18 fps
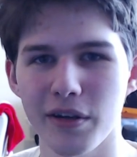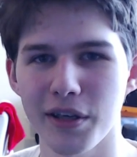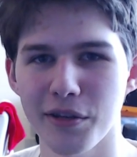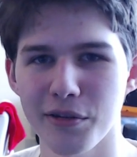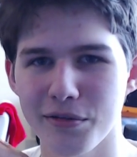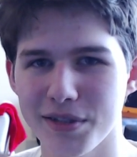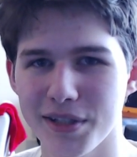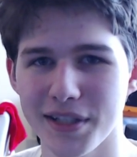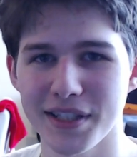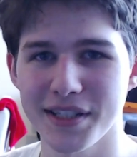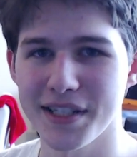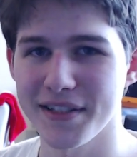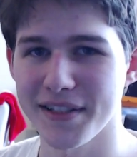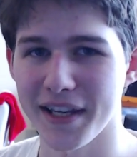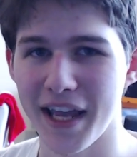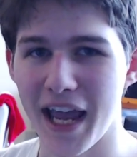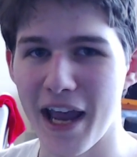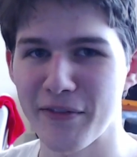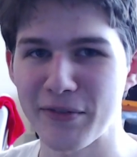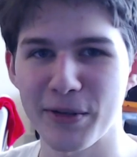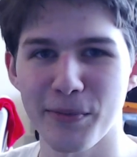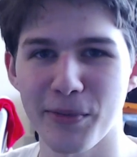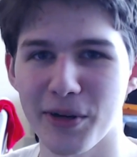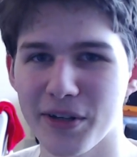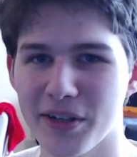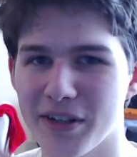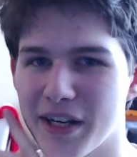utilities, like
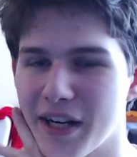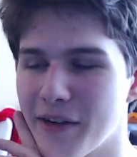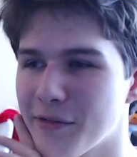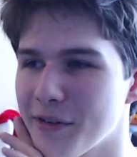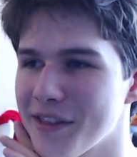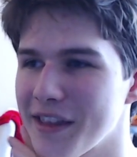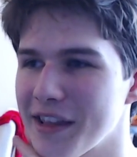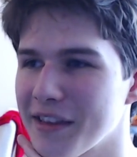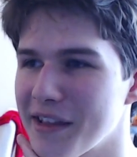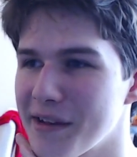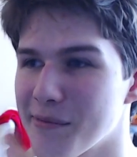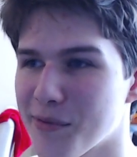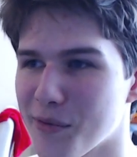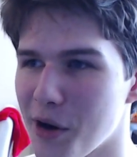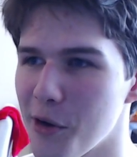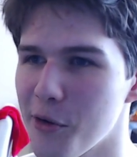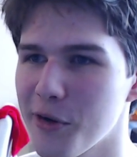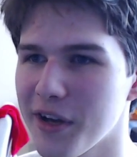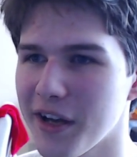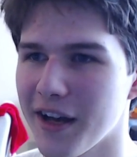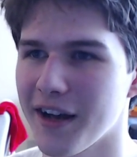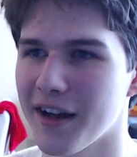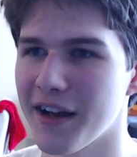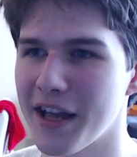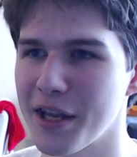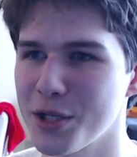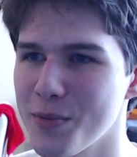Afterburner and everything. They broke
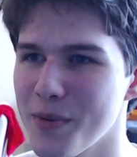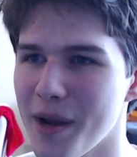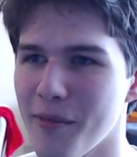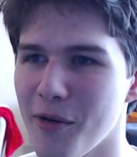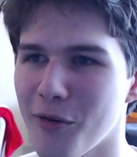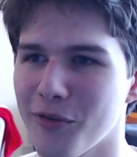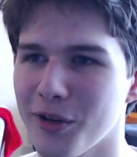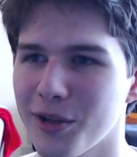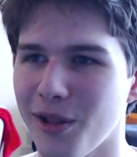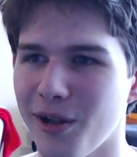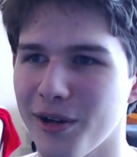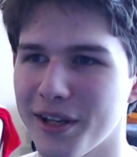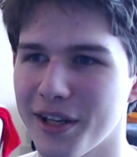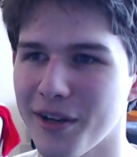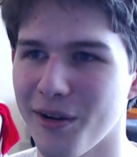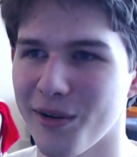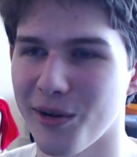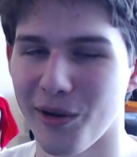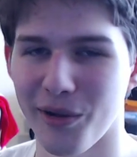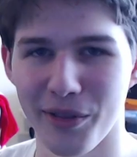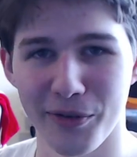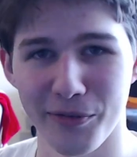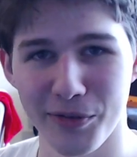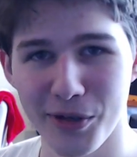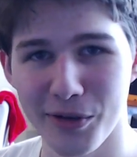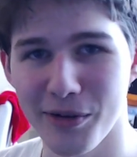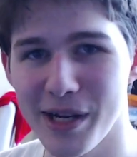Hbm overclocking on all the
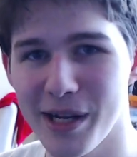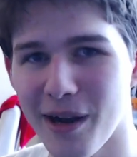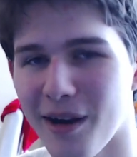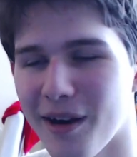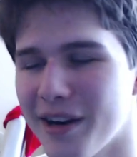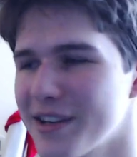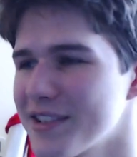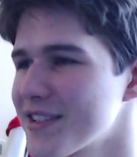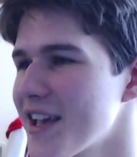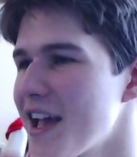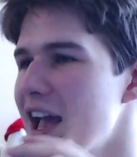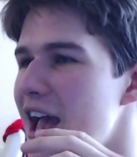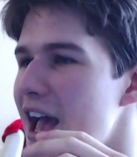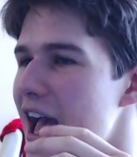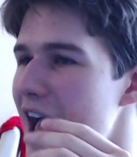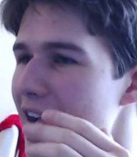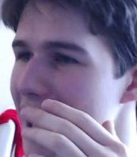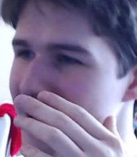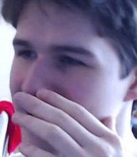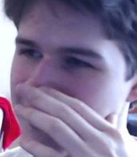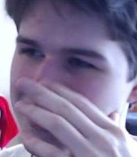Fury cards. And it's